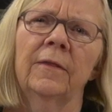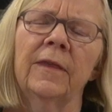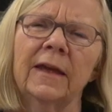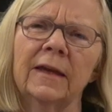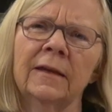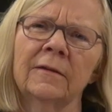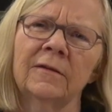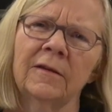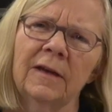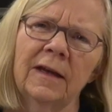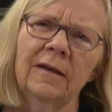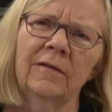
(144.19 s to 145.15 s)
that in
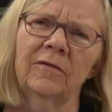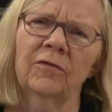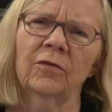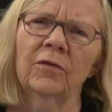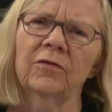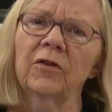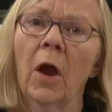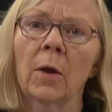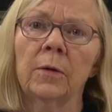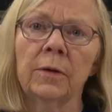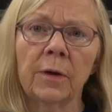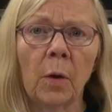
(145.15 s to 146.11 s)
today's church,
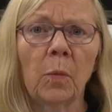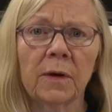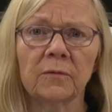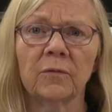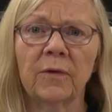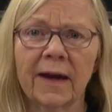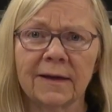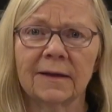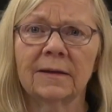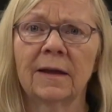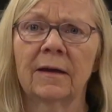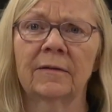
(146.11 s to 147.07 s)
no one
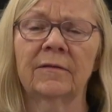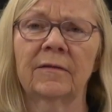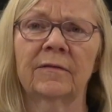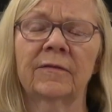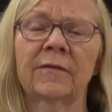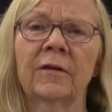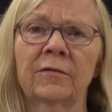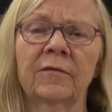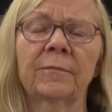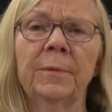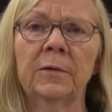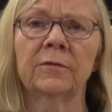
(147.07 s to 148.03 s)
recognizes their
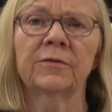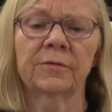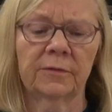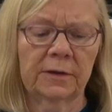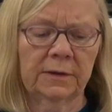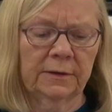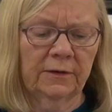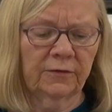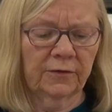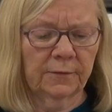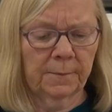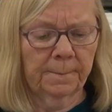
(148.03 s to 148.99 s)
spiritual
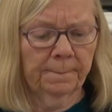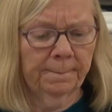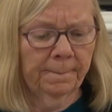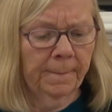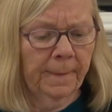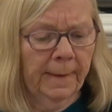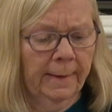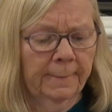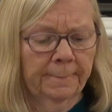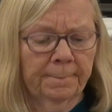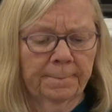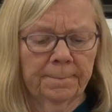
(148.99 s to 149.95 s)
condition.
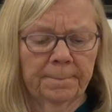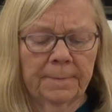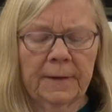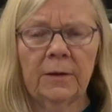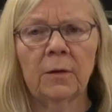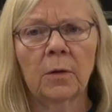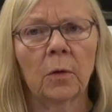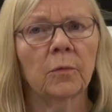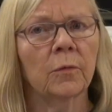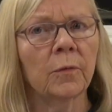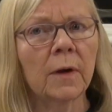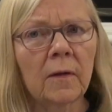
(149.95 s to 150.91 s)
You don't
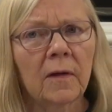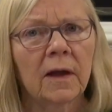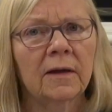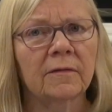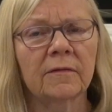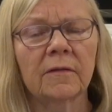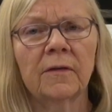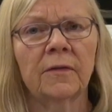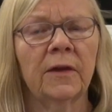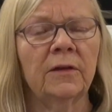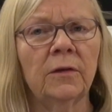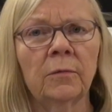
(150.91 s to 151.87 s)
realize
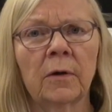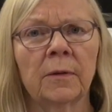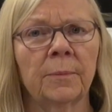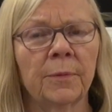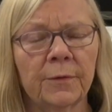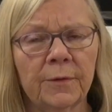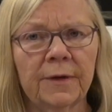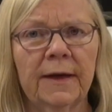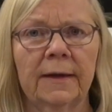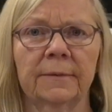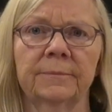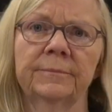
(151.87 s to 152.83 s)
that you are
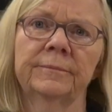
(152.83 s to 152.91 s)
burning.